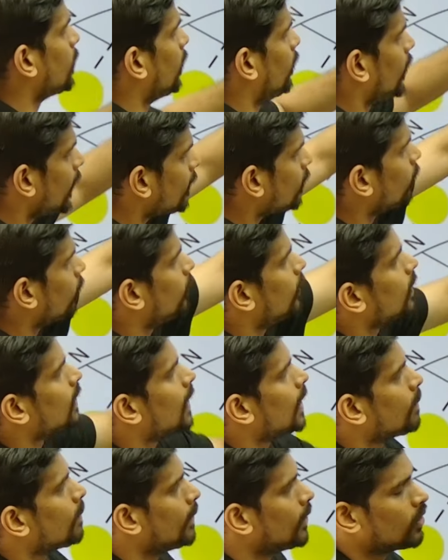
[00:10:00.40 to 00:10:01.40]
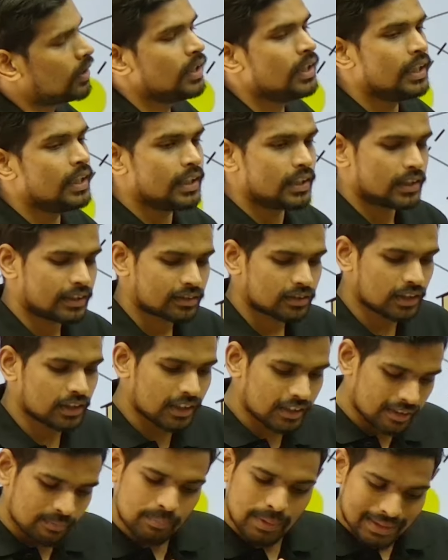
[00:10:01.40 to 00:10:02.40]
of it. So first let me talk,
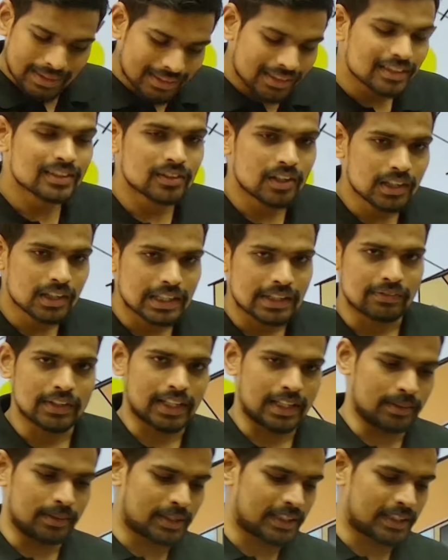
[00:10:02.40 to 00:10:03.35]
but it is not difficult.